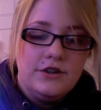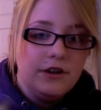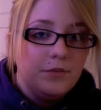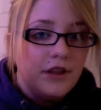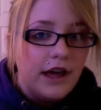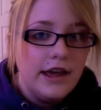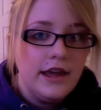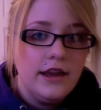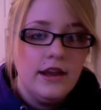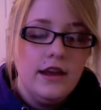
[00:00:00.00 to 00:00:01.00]
You can apply
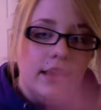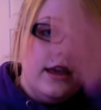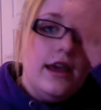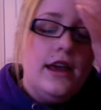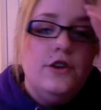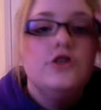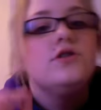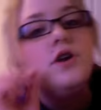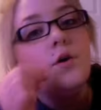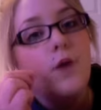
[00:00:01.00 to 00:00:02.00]
it, and you
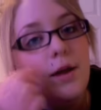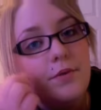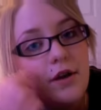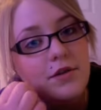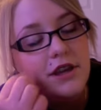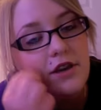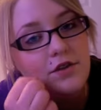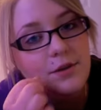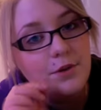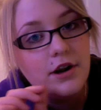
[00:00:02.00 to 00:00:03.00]
just wipe around with a
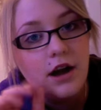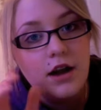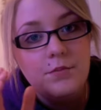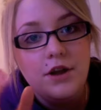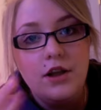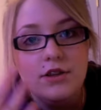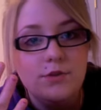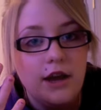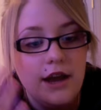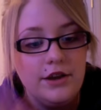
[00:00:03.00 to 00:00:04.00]
Q-tip or a cotton ball is
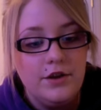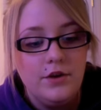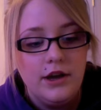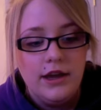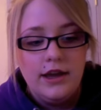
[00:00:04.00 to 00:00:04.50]
what I do.